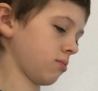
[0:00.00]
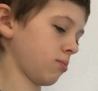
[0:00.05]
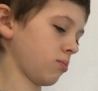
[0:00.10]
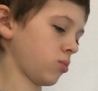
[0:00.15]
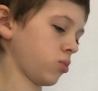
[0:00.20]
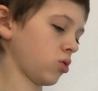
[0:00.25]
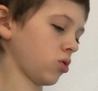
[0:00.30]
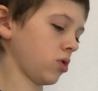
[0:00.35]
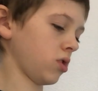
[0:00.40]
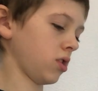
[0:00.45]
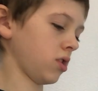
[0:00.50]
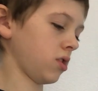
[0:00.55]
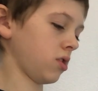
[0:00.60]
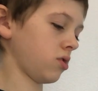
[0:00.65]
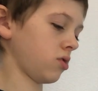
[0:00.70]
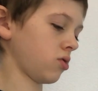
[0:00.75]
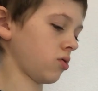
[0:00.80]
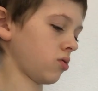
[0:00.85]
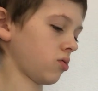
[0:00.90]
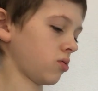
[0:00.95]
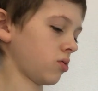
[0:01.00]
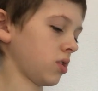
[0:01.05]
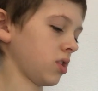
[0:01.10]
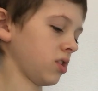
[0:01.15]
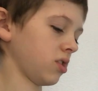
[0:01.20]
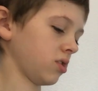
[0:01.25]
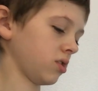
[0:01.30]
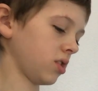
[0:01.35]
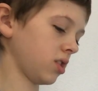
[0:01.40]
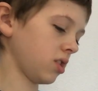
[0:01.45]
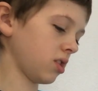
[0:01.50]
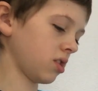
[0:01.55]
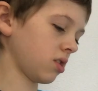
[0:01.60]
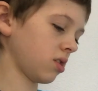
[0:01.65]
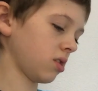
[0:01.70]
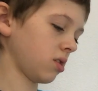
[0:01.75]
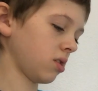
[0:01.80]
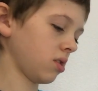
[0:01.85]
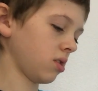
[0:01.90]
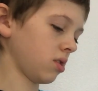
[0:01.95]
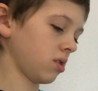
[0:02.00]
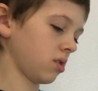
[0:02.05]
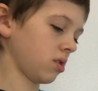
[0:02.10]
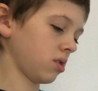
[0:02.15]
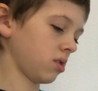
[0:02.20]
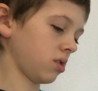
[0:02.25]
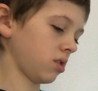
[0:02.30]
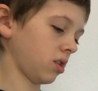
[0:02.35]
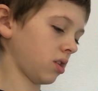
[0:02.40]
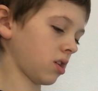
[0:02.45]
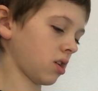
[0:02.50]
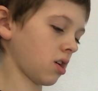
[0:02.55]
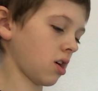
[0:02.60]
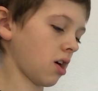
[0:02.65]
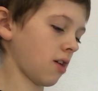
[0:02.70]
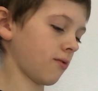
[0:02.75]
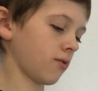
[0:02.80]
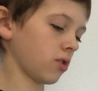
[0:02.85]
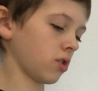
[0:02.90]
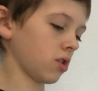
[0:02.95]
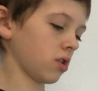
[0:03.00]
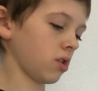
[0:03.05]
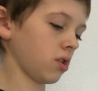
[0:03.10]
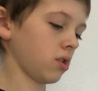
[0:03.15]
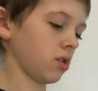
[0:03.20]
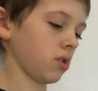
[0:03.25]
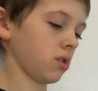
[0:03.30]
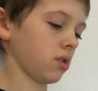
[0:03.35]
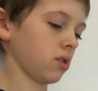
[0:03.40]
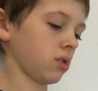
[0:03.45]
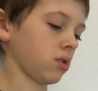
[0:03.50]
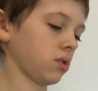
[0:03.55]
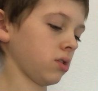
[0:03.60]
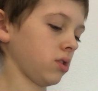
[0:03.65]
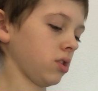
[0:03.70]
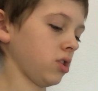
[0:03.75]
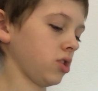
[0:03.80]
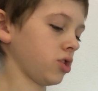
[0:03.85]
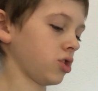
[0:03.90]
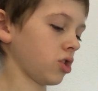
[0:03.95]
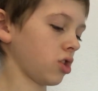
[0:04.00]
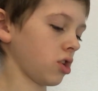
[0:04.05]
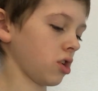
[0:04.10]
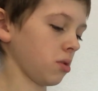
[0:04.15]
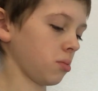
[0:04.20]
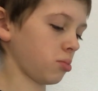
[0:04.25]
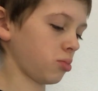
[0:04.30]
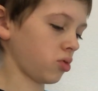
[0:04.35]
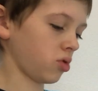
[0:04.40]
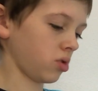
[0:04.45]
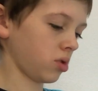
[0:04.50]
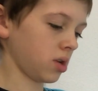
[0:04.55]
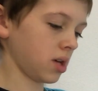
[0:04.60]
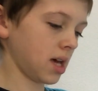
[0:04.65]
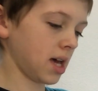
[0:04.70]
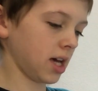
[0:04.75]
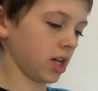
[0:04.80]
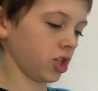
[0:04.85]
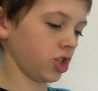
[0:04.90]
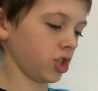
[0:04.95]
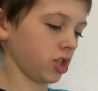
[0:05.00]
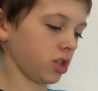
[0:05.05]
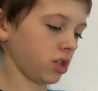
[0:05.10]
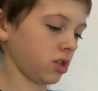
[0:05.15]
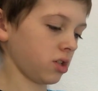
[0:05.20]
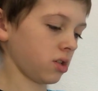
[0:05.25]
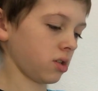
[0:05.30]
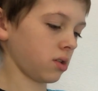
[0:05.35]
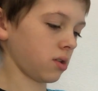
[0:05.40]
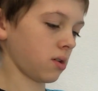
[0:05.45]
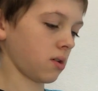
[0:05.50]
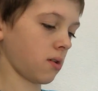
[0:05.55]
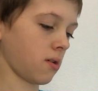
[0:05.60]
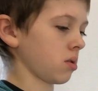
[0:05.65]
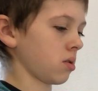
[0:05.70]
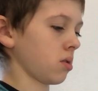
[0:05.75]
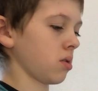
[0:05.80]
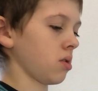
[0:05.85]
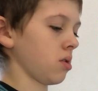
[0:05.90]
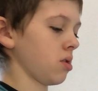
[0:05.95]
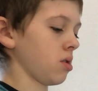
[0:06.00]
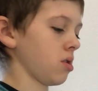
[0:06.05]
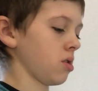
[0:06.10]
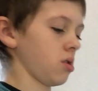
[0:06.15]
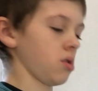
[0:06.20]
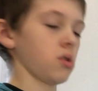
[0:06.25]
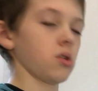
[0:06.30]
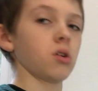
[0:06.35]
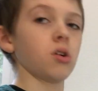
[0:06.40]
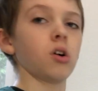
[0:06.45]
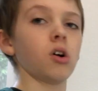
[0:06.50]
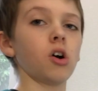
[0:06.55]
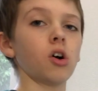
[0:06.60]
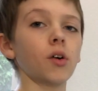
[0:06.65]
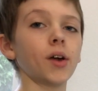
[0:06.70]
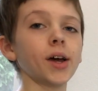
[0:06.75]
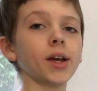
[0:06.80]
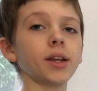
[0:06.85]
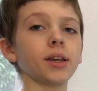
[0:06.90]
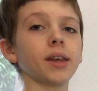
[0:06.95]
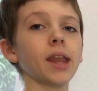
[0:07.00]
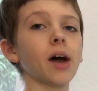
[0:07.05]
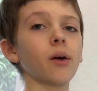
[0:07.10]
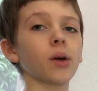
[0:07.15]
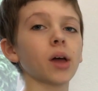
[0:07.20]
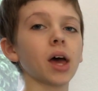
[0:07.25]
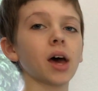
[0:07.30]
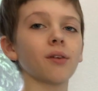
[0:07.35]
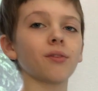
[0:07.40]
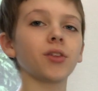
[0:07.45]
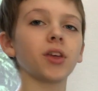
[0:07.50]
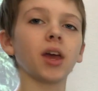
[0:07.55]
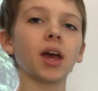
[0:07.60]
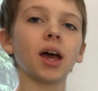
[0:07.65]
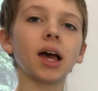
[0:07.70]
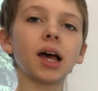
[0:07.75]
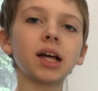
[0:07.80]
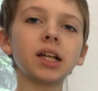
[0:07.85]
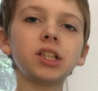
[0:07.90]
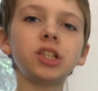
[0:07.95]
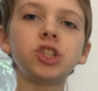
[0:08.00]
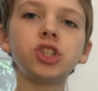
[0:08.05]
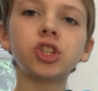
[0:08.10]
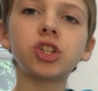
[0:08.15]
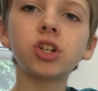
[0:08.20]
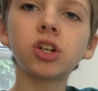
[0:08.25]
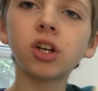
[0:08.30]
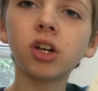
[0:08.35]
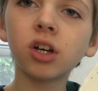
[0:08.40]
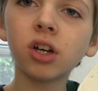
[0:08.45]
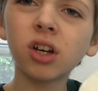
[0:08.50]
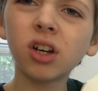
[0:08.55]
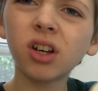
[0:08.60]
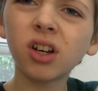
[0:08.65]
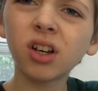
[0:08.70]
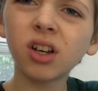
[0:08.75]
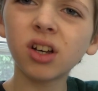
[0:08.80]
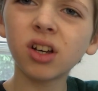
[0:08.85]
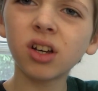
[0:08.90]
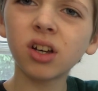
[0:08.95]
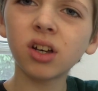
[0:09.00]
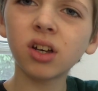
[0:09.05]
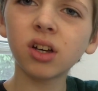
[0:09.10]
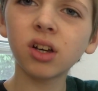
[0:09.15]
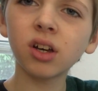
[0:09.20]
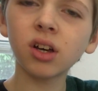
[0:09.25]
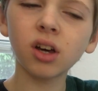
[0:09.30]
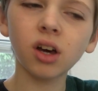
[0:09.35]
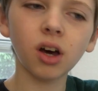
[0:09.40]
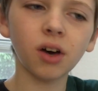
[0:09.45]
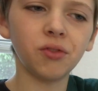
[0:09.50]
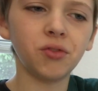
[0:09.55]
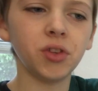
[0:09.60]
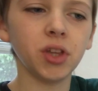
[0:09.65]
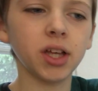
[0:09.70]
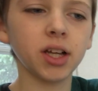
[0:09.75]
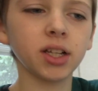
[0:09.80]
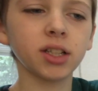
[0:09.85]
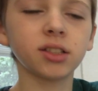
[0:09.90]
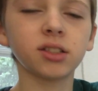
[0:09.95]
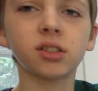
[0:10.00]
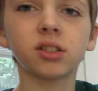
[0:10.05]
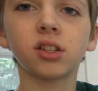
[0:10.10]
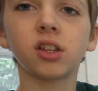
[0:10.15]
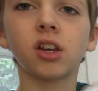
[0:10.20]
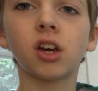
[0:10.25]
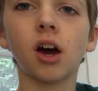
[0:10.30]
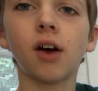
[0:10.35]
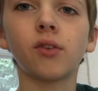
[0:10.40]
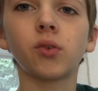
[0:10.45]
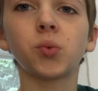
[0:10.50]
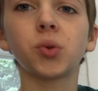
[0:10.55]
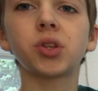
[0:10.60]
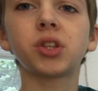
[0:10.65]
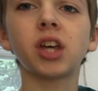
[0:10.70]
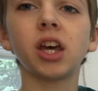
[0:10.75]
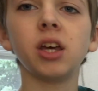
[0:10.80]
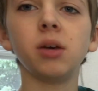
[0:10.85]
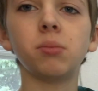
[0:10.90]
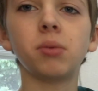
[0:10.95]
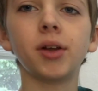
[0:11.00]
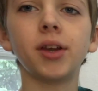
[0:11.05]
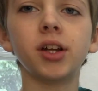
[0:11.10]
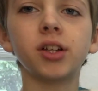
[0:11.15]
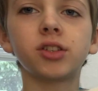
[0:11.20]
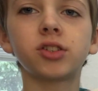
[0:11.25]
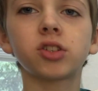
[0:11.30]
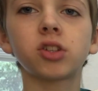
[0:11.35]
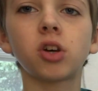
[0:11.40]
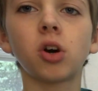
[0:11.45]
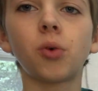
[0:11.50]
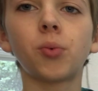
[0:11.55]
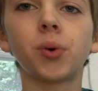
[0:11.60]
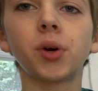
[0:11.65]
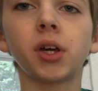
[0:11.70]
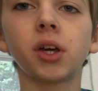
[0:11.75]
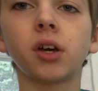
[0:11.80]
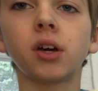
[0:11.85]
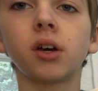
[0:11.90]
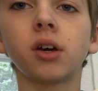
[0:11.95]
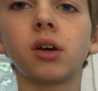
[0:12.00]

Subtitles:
put it right on there to cover the sharp edges. All right, now we have the edge of this covered with tape, and it's going